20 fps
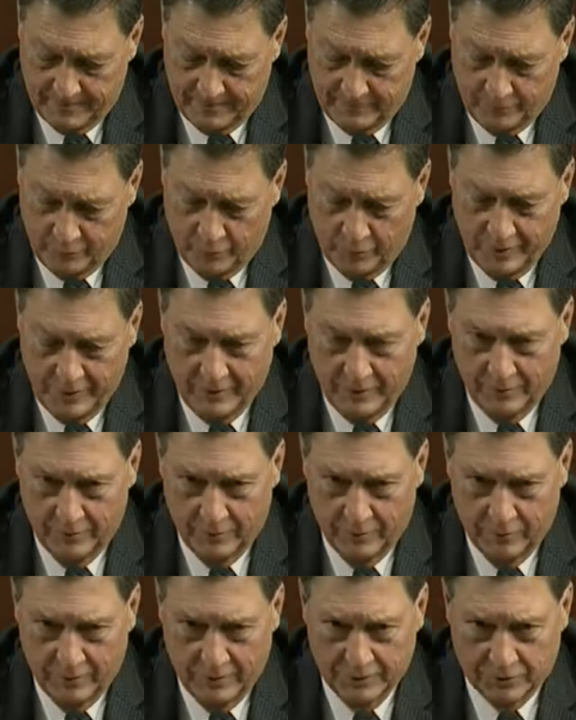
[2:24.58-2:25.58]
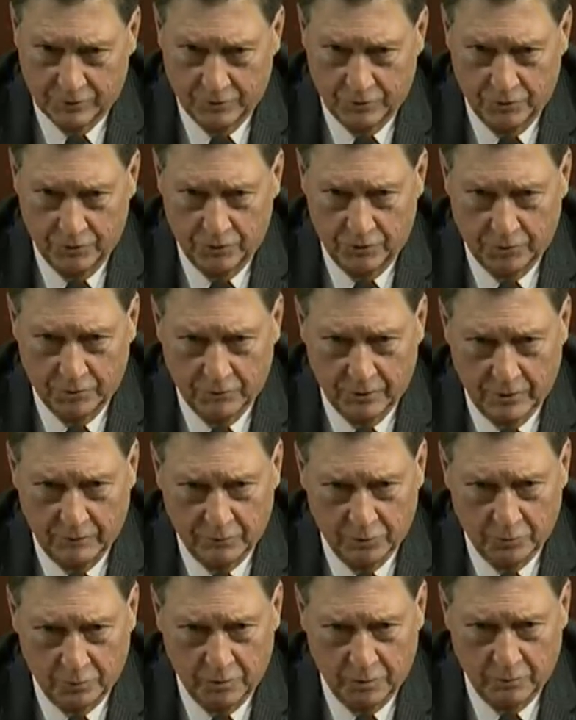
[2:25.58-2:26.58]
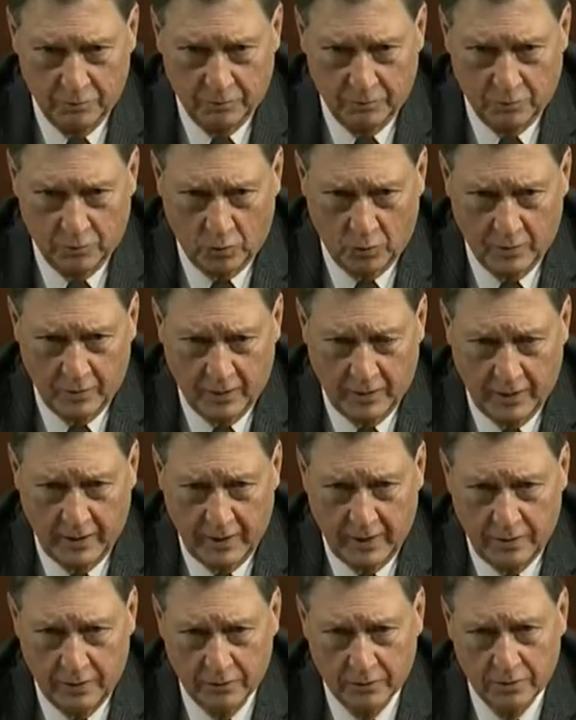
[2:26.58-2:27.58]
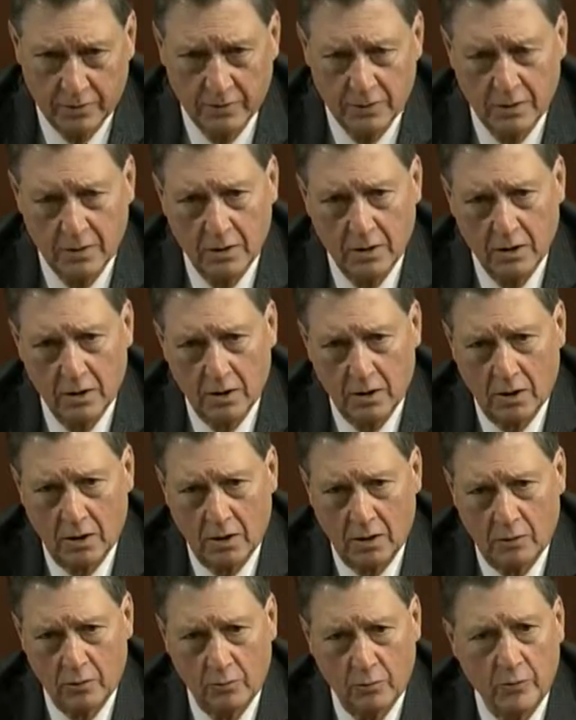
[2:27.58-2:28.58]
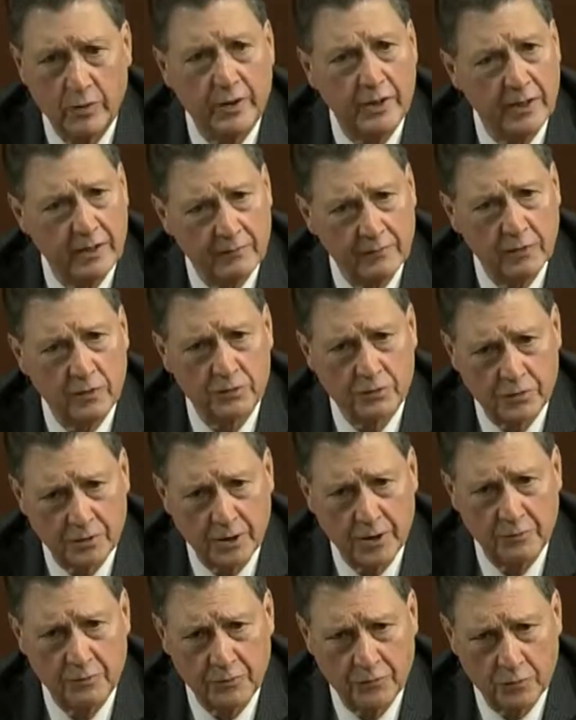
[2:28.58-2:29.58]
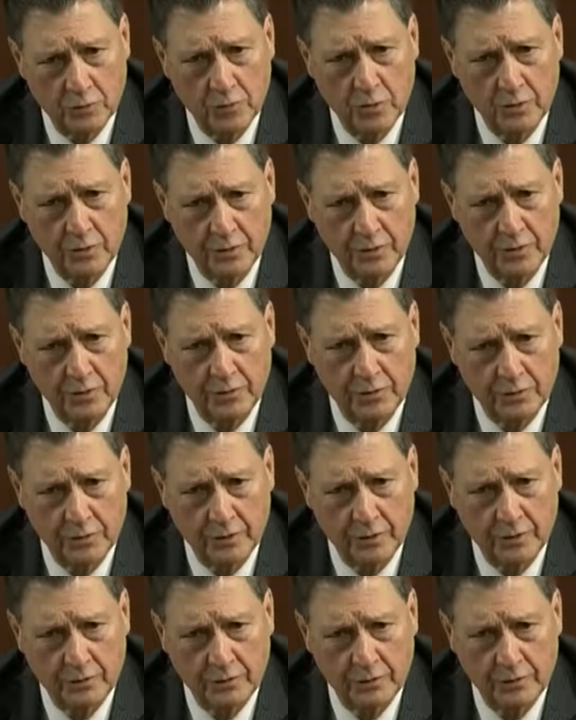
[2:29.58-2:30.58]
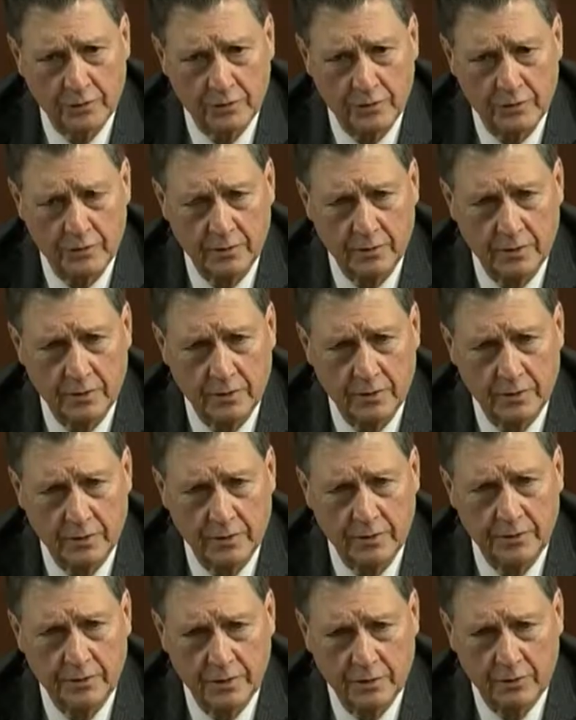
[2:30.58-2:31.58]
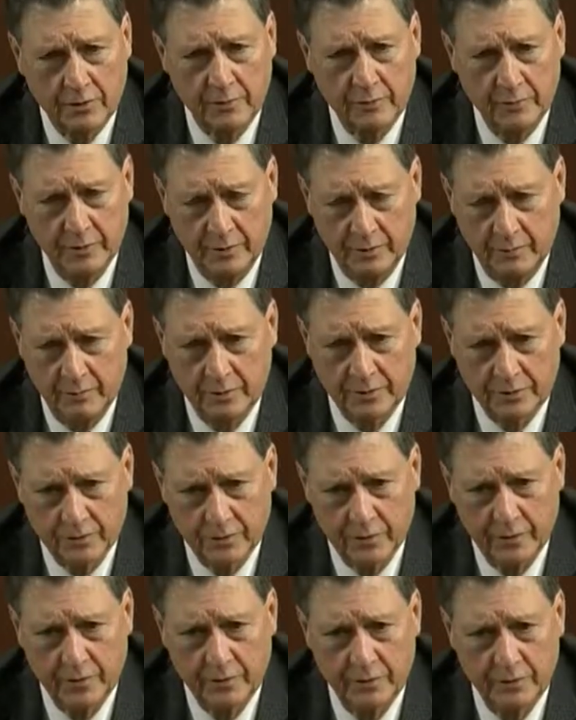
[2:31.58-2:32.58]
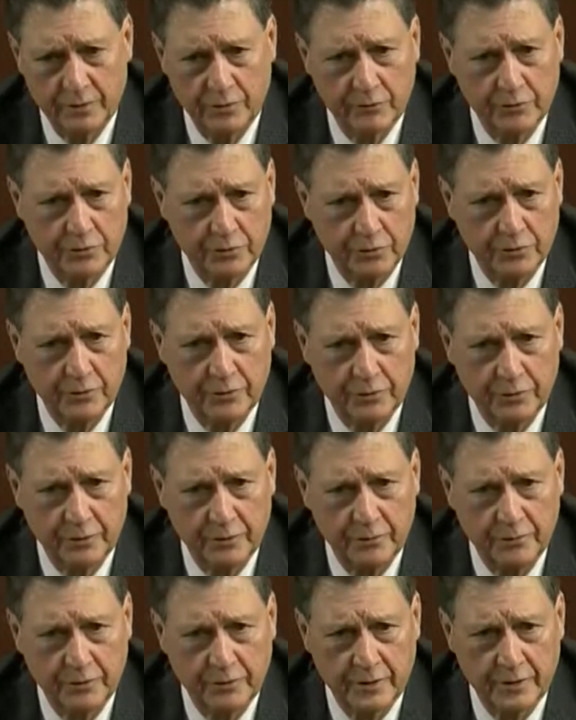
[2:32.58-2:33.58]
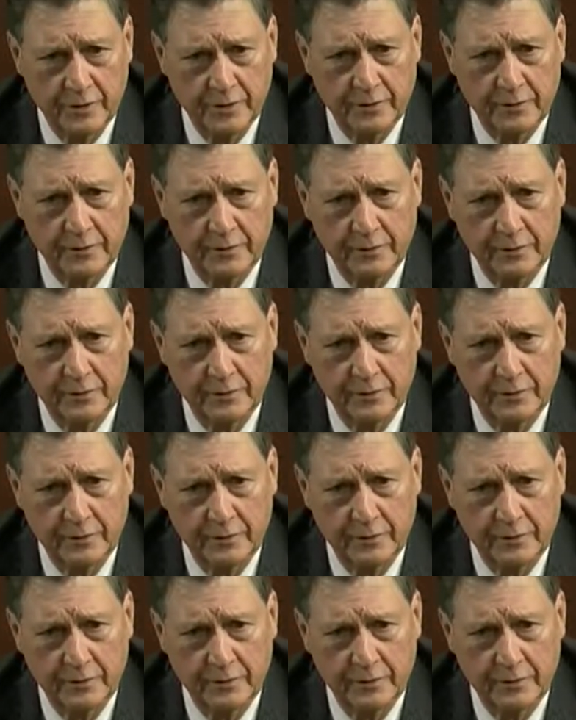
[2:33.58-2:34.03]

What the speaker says: reading the resolution that was put before the House, we have those same authorities as the Intel Committee. Mr. Higgins, would you agree with that?